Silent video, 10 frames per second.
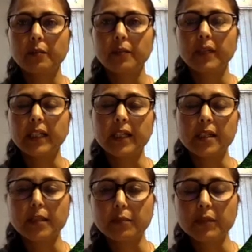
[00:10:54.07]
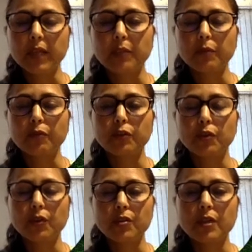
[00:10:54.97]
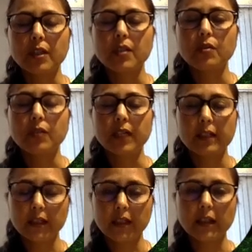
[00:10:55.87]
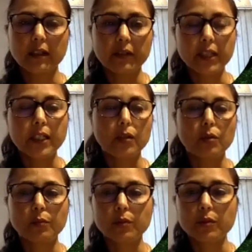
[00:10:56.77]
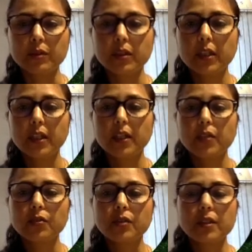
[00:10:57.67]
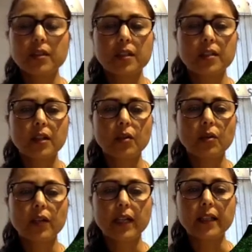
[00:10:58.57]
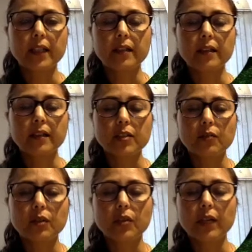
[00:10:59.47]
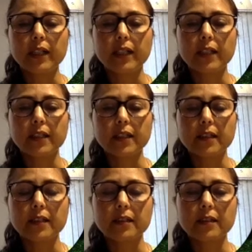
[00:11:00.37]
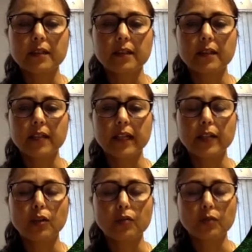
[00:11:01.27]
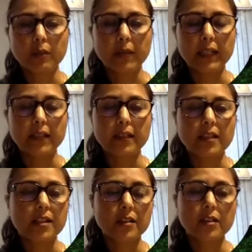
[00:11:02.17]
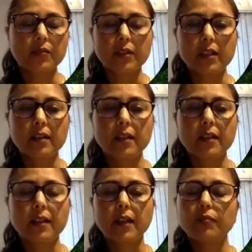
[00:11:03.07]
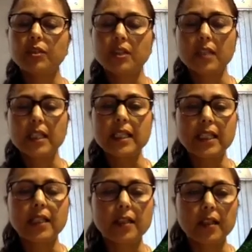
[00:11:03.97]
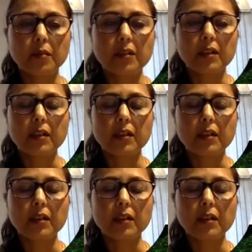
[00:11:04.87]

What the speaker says: create some type of curiosity so that they are reading your post. So this is a hook, and then rest of the content is designed or formatted in such a way that which is easily readable,